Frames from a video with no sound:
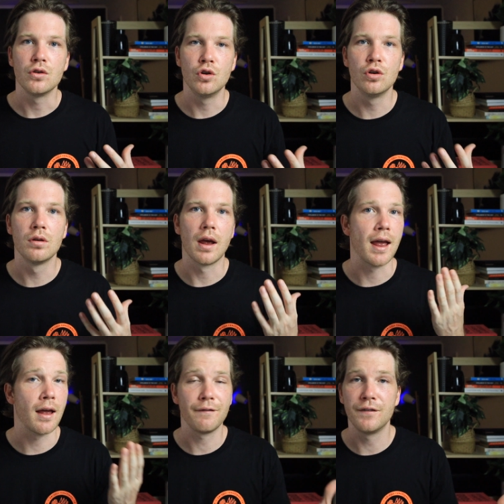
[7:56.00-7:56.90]
You
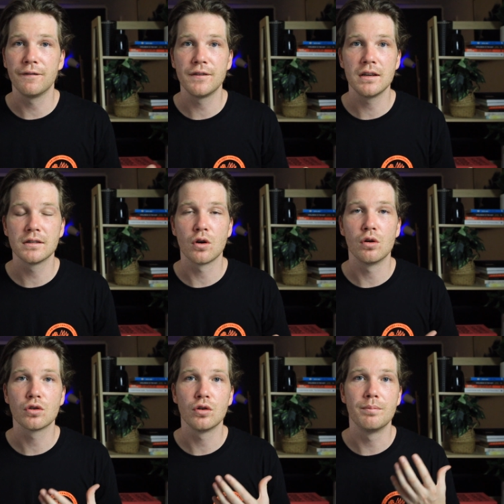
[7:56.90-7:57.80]
at 50 years
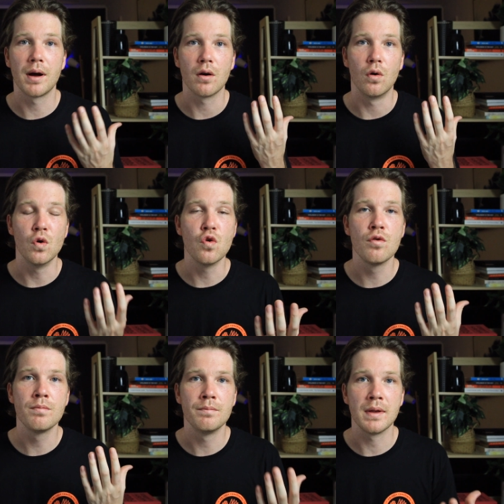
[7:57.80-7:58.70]
old could by
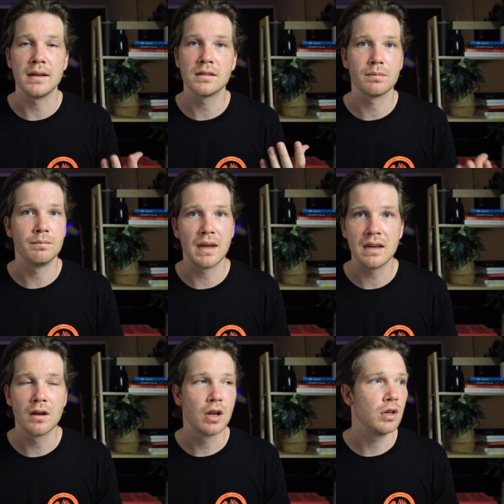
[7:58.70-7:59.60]
all means
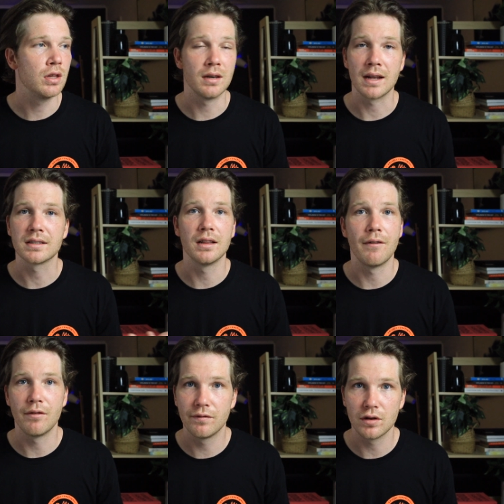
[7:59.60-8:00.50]
meet the next
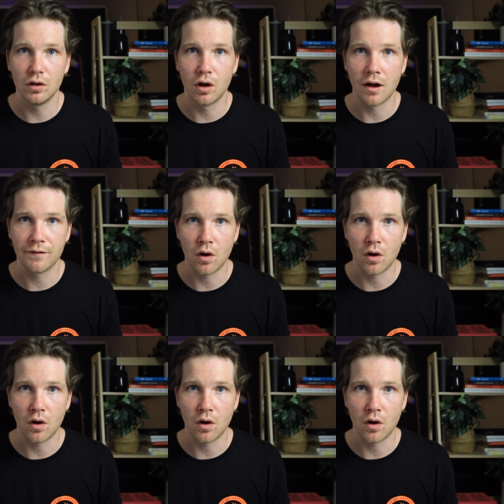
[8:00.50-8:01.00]
love of your life